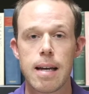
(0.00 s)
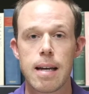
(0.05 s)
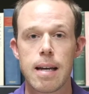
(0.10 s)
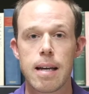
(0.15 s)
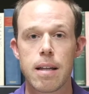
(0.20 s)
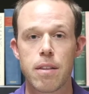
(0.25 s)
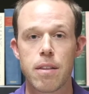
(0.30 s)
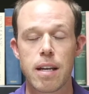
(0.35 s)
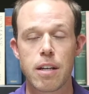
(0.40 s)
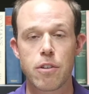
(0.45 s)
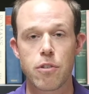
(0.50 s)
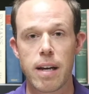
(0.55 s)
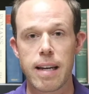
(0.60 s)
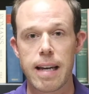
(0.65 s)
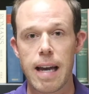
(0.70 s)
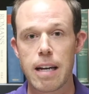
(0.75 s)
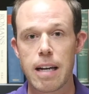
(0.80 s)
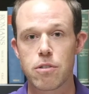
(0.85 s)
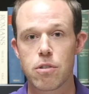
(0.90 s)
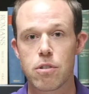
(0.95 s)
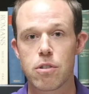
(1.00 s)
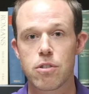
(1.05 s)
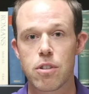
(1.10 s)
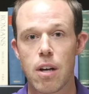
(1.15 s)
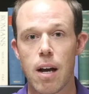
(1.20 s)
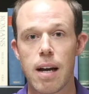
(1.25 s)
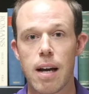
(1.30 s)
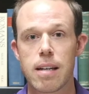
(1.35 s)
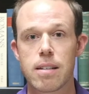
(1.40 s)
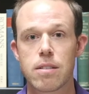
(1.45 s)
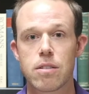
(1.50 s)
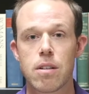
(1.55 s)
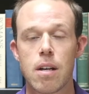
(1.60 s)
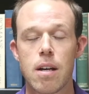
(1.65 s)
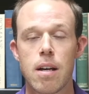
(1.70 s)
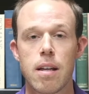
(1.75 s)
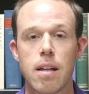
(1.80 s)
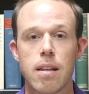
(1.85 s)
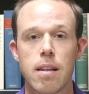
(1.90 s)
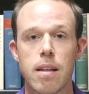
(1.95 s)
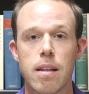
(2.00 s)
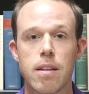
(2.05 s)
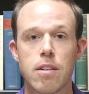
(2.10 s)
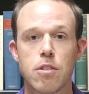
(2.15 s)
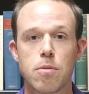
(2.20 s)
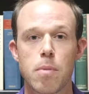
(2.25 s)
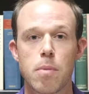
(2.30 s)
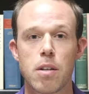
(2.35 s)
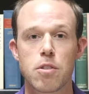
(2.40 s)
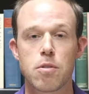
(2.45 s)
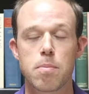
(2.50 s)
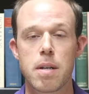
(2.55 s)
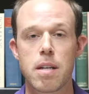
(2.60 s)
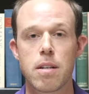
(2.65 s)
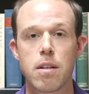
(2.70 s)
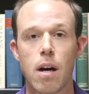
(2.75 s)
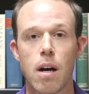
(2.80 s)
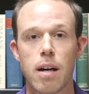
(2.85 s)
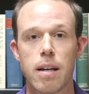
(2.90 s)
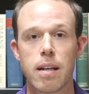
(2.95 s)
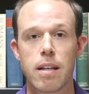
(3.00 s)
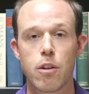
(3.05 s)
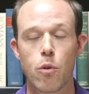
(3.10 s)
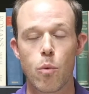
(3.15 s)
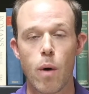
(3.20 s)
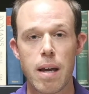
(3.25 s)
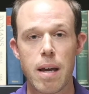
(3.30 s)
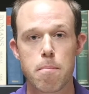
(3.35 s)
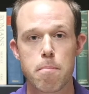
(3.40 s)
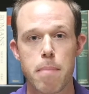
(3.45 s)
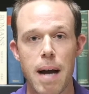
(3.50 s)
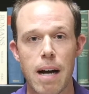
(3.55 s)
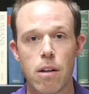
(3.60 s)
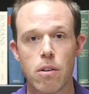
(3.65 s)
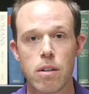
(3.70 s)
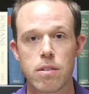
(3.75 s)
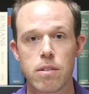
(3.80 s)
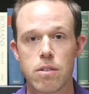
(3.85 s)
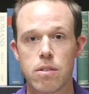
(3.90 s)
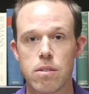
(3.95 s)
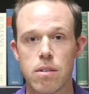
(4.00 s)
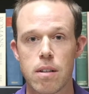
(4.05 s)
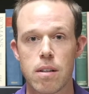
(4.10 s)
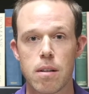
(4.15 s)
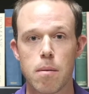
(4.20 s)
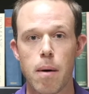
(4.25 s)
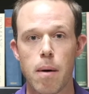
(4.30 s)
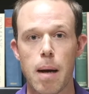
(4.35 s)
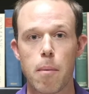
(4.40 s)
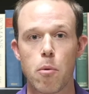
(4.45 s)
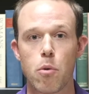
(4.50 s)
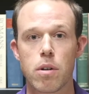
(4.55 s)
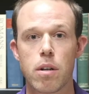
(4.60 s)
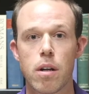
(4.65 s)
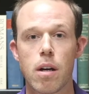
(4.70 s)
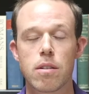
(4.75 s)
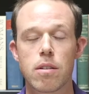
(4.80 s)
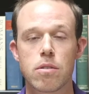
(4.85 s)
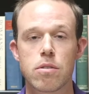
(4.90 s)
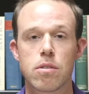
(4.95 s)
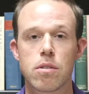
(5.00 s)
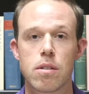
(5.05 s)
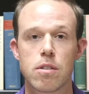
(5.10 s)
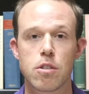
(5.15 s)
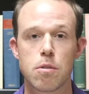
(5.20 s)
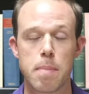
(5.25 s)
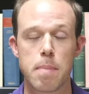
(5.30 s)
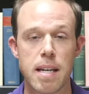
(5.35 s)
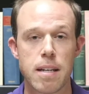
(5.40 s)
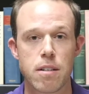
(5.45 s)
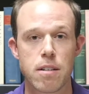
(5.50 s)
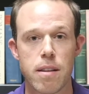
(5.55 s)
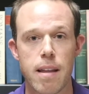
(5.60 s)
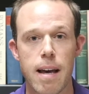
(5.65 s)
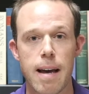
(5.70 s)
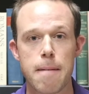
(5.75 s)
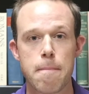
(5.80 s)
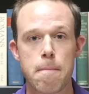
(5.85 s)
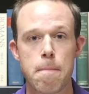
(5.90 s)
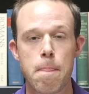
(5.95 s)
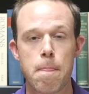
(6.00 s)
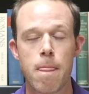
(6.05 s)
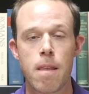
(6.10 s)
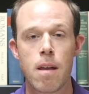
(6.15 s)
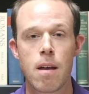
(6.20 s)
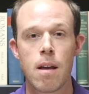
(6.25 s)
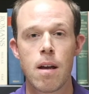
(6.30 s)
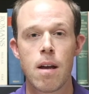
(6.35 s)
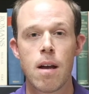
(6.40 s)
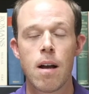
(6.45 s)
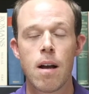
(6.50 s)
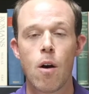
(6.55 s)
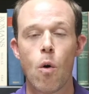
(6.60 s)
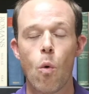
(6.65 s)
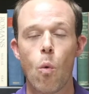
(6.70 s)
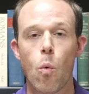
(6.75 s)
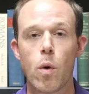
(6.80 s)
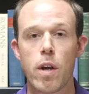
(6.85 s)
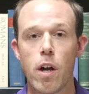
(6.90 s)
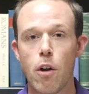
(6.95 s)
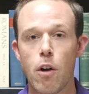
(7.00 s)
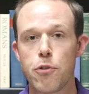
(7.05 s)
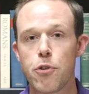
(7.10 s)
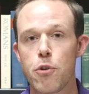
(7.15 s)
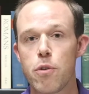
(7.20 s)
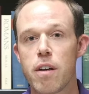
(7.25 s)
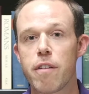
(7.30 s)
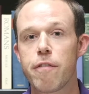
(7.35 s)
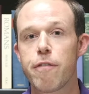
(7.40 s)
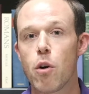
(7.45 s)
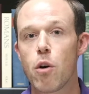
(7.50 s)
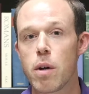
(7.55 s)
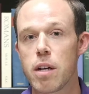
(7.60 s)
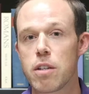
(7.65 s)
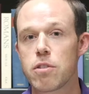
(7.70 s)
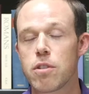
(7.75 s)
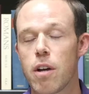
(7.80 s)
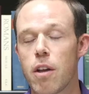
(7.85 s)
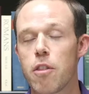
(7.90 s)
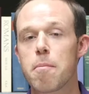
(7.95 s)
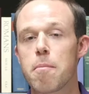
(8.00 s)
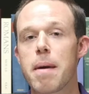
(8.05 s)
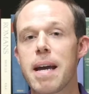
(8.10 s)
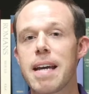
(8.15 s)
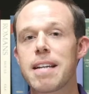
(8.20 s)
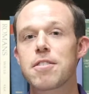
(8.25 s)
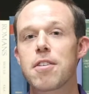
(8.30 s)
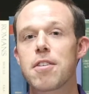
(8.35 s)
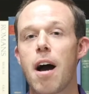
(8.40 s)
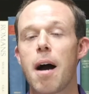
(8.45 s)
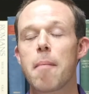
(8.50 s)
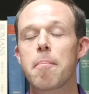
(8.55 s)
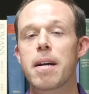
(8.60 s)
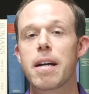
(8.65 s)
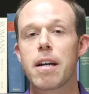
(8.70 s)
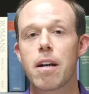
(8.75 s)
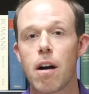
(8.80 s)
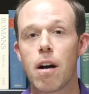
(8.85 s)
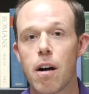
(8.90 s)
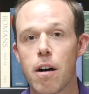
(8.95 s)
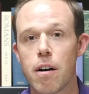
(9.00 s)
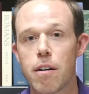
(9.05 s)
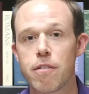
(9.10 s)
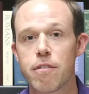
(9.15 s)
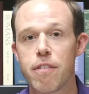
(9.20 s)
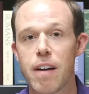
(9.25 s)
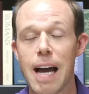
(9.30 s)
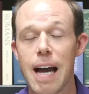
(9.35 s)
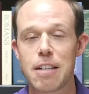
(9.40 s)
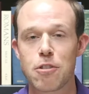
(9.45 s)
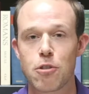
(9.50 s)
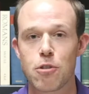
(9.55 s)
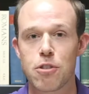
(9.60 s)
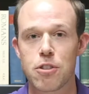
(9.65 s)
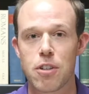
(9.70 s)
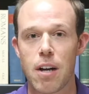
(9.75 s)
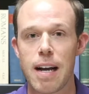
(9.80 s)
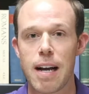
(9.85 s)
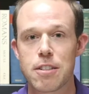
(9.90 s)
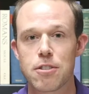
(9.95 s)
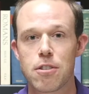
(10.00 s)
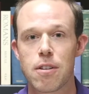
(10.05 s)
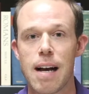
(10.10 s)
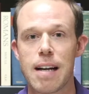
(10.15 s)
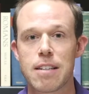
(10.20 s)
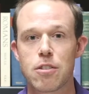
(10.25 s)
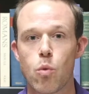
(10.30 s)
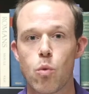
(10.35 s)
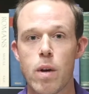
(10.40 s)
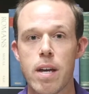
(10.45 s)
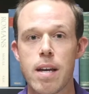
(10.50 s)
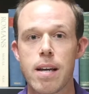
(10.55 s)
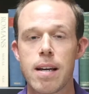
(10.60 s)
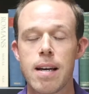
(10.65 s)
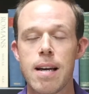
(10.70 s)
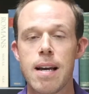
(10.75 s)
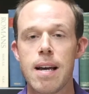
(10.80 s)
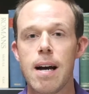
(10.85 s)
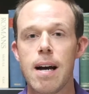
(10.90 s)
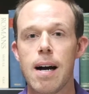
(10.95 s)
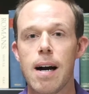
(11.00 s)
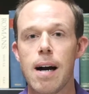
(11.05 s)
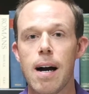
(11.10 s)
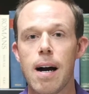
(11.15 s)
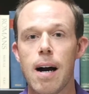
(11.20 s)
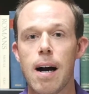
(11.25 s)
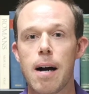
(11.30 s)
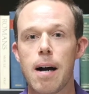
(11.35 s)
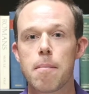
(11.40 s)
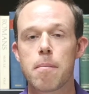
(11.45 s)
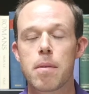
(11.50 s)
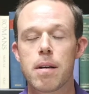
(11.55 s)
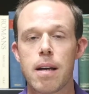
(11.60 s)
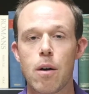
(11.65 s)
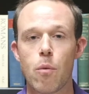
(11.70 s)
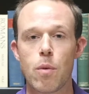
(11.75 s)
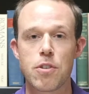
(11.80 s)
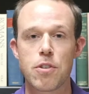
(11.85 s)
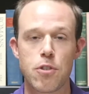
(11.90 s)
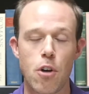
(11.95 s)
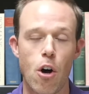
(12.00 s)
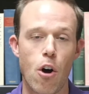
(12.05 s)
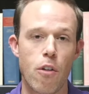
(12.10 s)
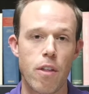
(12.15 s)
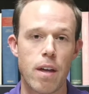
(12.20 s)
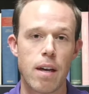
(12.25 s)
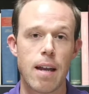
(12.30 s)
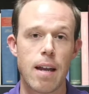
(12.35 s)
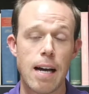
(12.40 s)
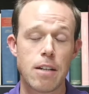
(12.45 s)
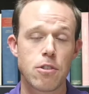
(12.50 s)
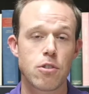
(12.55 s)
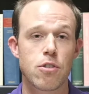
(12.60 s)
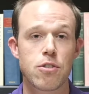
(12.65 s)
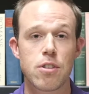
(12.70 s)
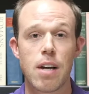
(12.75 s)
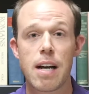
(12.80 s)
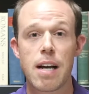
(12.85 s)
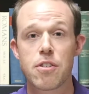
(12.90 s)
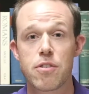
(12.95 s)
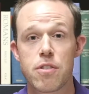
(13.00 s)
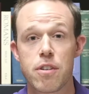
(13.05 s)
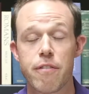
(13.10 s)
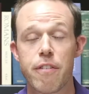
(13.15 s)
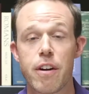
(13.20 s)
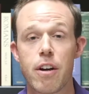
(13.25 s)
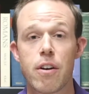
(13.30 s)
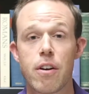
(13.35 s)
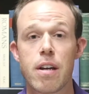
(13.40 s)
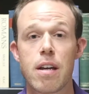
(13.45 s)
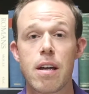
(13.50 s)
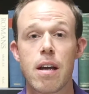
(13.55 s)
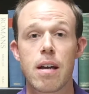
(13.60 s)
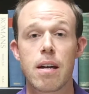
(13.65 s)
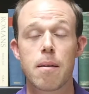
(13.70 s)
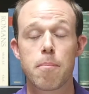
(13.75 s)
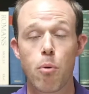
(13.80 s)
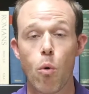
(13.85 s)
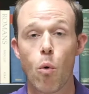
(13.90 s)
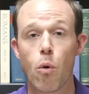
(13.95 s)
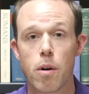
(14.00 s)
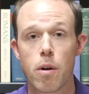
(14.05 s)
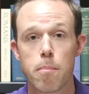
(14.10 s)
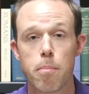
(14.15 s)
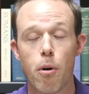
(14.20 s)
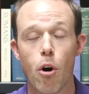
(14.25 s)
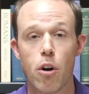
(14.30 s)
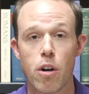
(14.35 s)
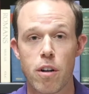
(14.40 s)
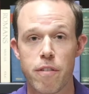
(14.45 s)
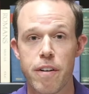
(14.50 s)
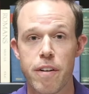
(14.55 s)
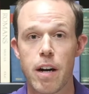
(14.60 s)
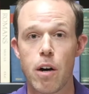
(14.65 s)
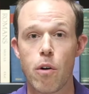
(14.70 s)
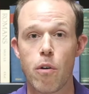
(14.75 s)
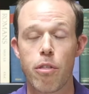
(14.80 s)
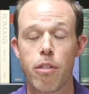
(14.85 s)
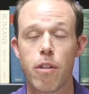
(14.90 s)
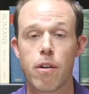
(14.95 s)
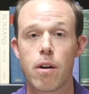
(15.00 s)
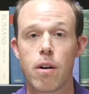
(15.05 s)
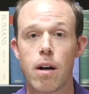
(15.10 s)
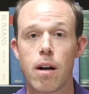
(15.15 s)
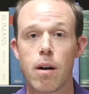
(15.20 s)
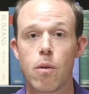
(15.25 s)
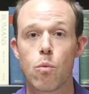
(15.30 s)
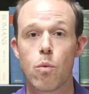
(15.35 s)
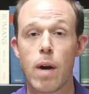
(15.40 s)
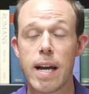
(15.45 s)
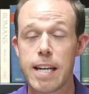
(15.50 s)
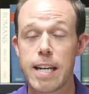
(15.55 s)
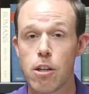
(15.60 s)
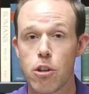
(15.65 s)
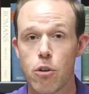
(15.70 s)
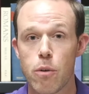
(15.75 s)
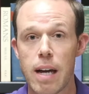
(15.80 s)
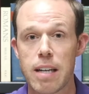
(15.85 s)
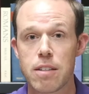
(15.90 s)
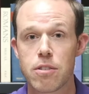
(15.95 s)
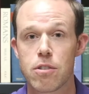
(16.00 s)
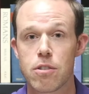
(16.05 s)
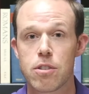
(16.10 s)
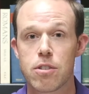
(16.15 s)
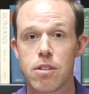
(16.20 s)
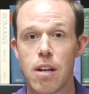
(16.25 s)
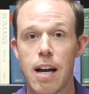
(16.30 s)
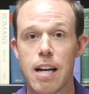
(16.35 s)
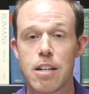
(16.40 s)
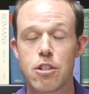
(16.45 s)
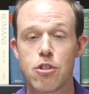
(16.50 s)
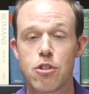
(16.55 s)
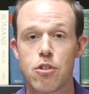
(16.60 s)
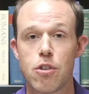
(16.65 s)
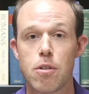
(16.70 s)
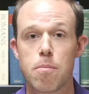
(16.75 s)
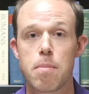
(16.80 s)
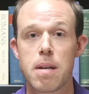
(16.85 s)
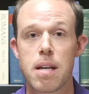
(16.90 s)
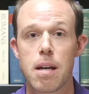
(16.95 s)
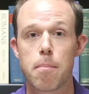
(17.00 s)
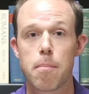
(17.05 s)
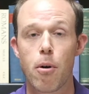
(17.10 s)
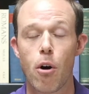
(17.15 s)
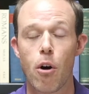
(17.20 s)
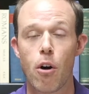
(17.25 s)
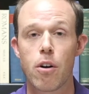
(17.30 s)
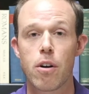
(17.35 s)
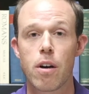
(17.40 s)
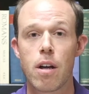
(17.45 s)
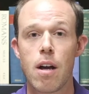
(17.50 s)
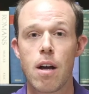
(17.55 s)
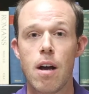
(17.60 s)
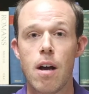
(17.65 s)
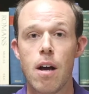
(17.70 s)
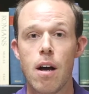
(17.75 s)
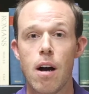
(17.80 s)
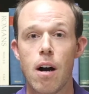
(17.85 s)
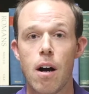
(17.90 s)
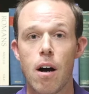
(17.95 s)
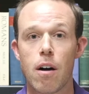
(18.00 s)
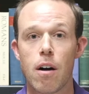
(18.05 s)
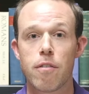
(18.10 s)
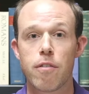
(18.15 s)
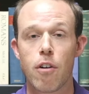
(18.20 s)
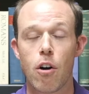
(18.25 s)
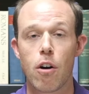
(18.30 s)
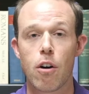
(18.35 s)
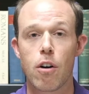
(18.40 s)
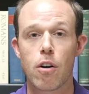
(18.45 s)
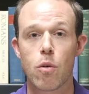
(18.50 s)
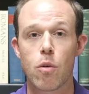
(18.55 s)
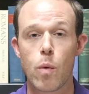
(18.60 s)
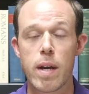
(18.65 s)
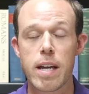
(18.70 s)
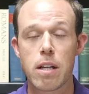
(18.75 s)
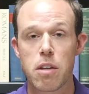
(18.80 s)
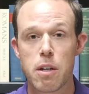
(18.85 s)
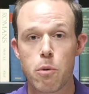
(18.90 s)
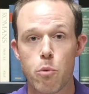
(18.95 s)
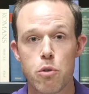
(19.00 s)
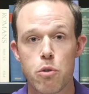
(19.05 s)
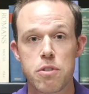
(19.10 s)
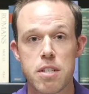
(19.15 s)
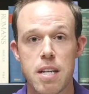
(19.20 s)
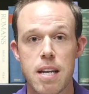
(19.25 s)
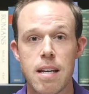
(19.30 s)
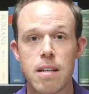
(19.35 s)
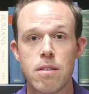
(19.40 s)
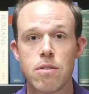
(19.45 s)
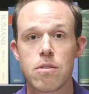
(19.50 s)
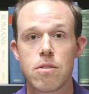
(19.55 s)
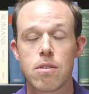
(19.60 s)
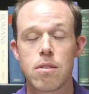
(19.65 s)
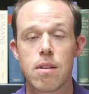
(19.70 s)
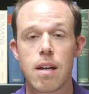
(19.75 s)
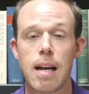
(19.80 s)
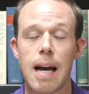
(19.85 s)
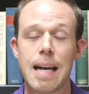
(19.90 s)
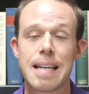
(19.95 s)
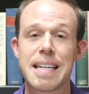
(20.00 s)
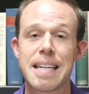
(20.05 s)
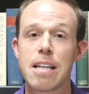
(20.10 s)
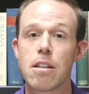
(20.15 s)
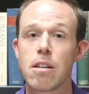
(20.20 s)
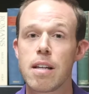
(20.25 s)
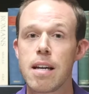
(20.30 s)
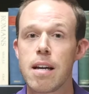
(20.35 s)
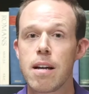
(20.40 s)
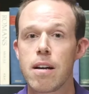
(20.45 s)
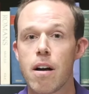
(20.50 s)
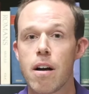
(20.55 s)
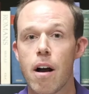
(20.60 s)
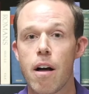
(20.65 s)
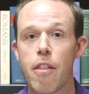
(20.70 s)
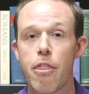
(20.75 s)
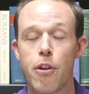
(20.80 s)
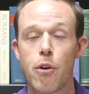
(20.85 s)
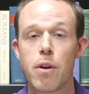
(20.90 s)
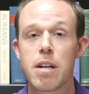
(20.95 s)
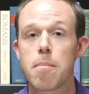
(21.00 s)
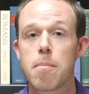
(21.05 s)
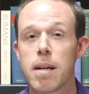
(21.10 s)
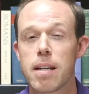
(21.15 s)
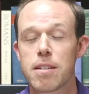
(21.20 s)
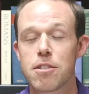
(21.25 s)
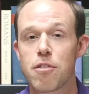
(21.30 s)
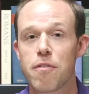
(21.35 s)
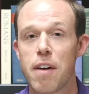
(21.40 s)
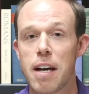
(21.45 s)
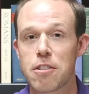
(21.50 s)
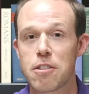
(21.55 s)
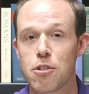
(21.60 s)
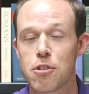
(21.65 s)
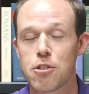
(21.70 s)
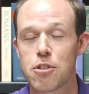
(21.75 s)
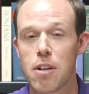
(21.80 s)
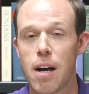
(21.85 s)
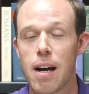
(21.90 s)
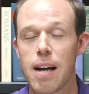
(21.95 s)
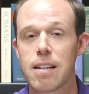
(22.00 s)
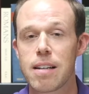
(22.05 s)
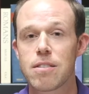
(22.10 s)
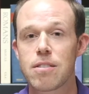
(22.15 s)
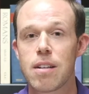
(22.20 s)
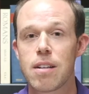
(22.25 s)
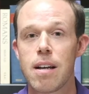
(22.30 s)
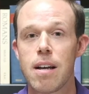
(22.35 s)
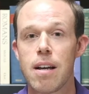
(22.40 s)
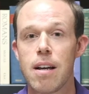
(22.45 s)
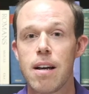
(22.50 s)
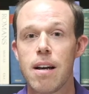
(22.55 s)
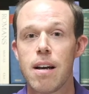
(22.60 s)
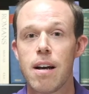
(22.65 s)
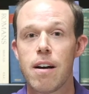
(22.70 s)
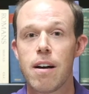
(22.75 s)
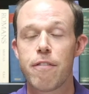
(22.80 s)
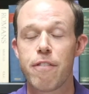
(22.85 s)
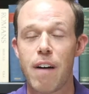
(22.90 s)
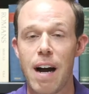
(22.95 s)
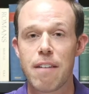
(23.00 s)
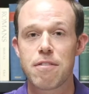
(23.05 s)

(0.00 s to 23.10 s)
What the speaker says: things like exercise, that this must be done in the right balance, and the Bible does speak to that. We also then focused on the main topic of exercise last week, and we saw that exercise is a very important part of health. Regular exercise should be a part of our weekly routines, and ideally 30 minutes of exercise 5